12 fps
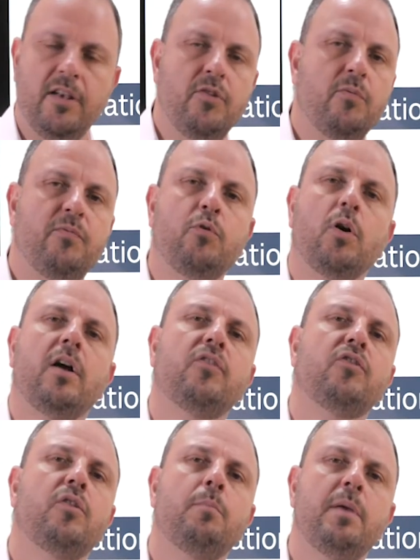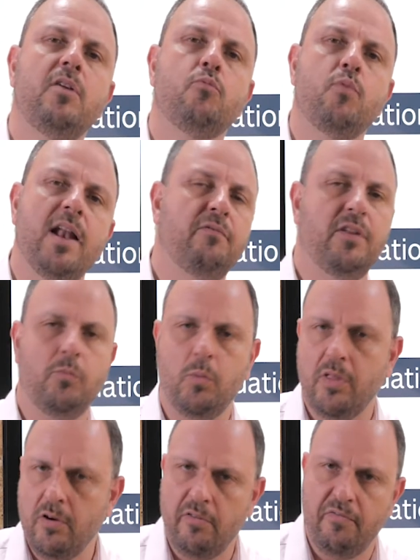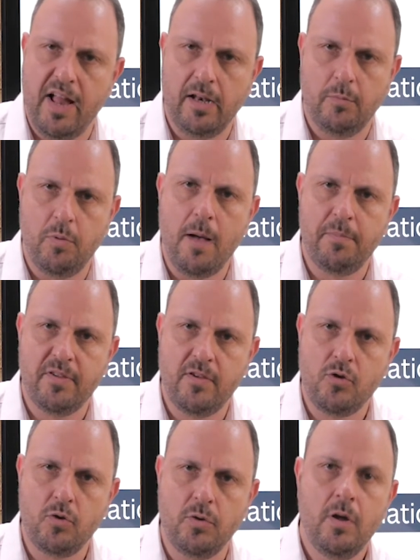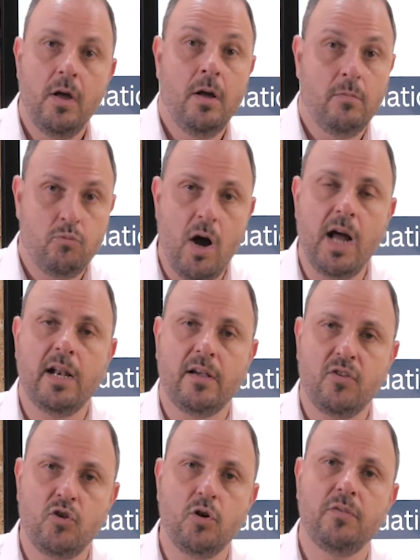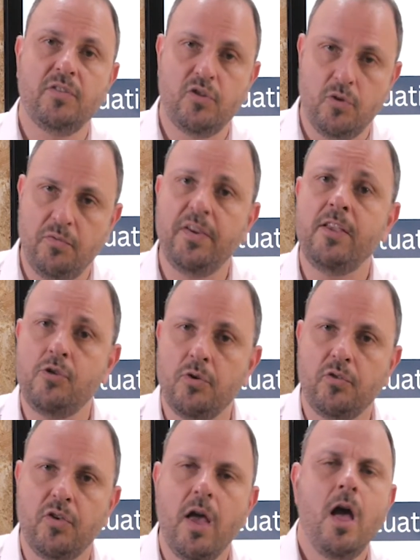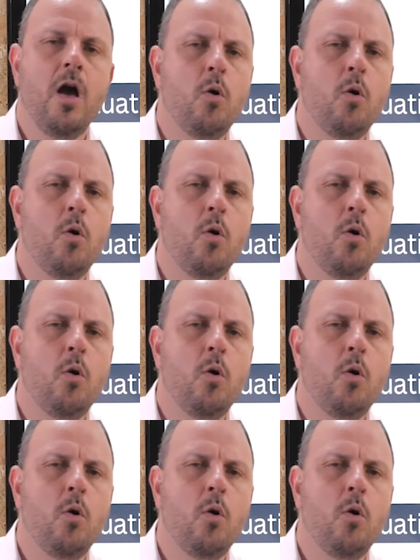and for us to be relevant with our value proposition, product, service, or features,